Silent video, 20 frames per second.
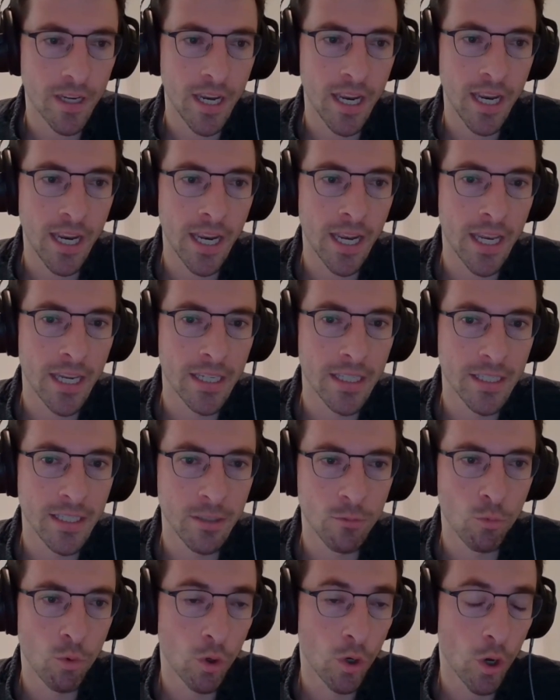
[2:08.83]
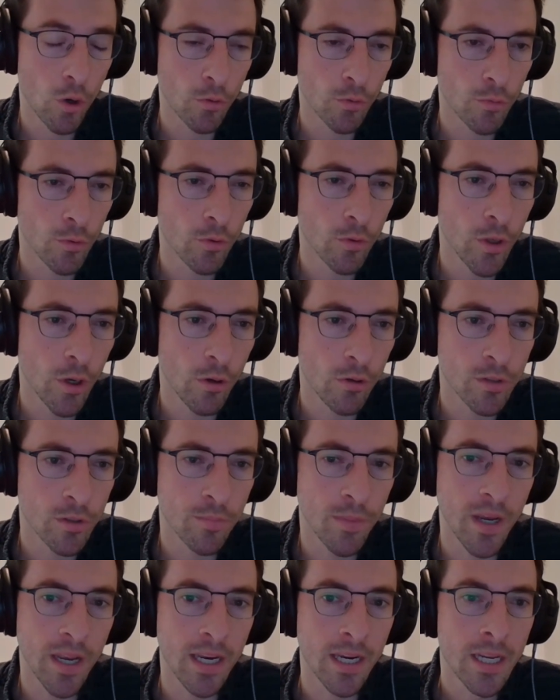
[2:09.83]
and we'll go through those.
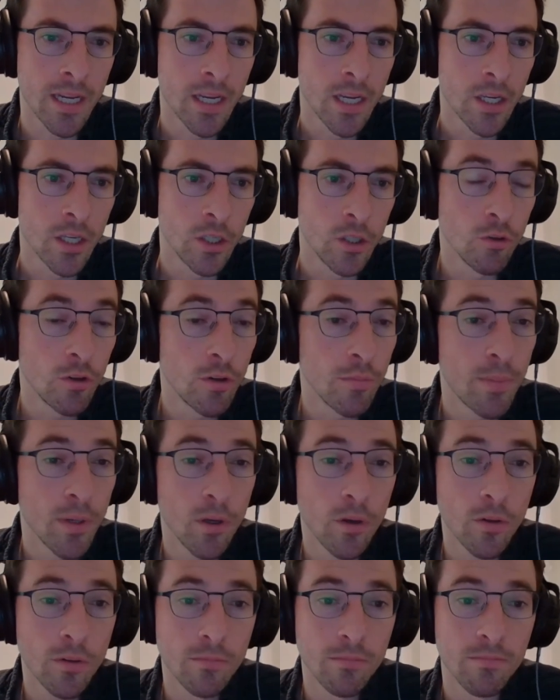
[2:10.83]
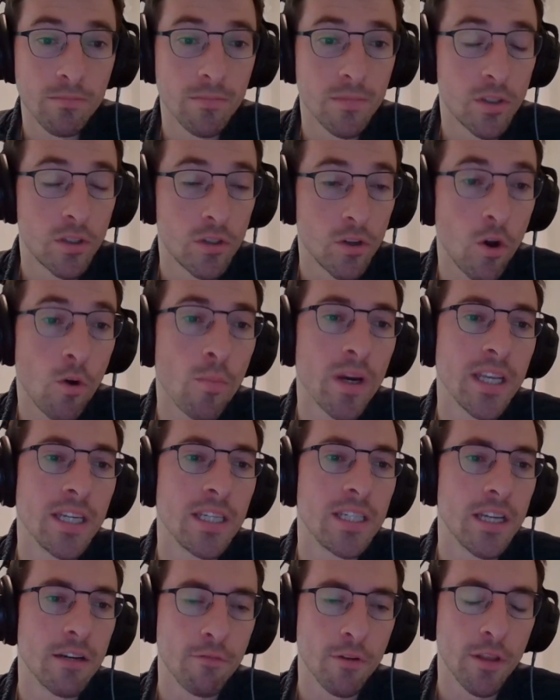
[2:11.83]
But you could build so many
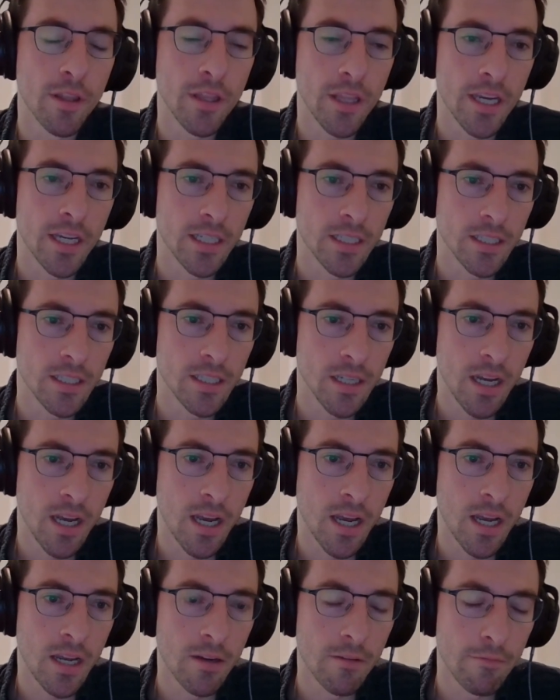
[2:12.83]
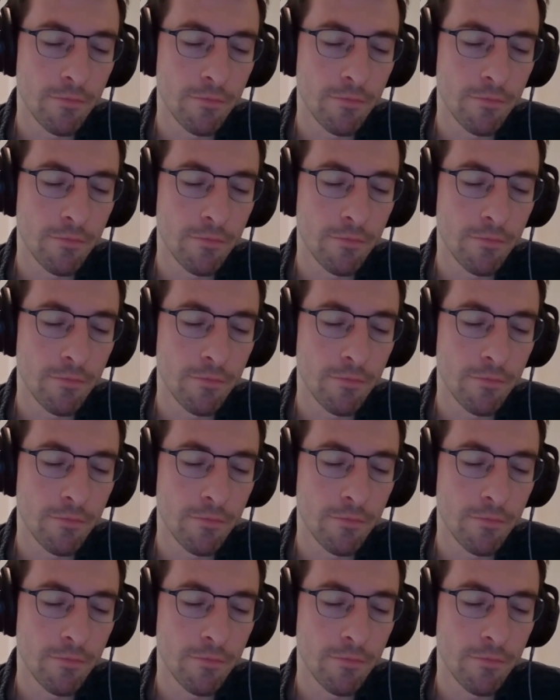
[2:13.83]
different things, uh,